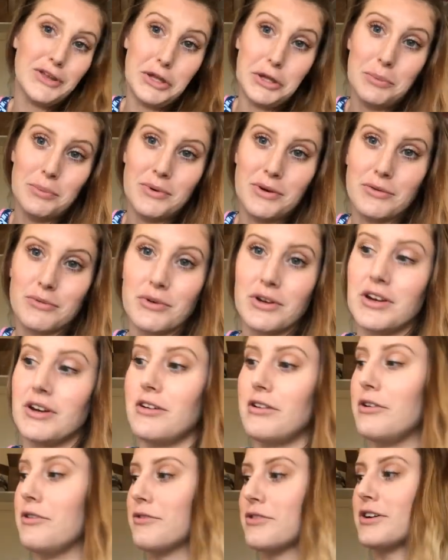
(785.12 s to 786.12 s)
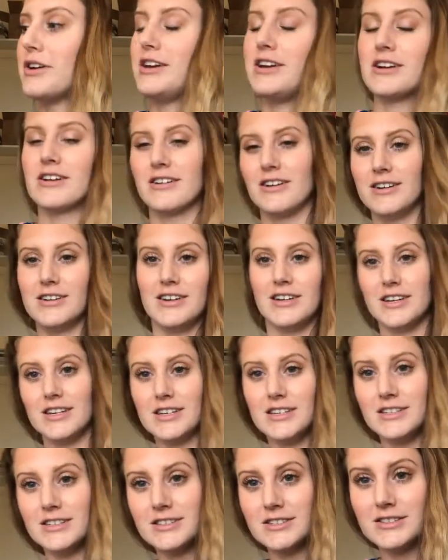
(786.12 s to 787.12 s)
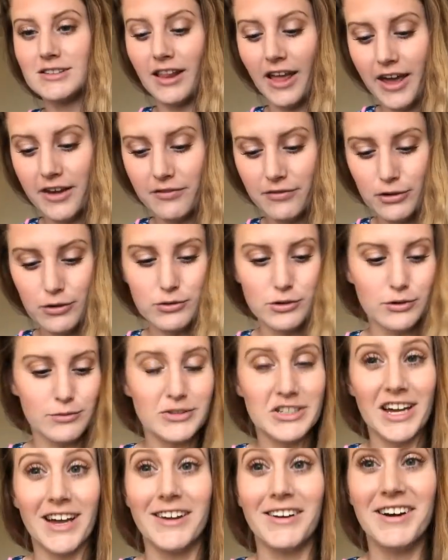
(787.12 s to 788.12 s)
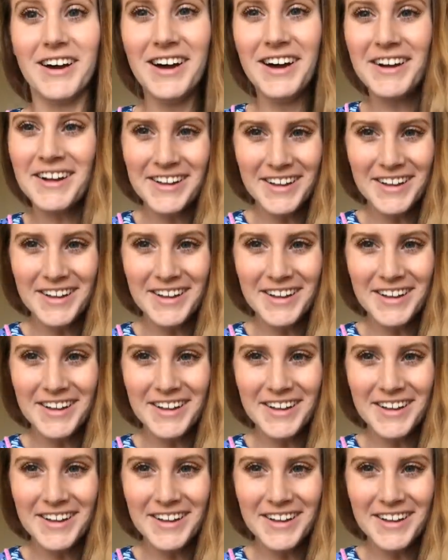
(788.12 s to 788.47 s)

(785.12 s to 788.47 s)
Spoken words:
keeping it real over here on Nikki's Life YouTube channel.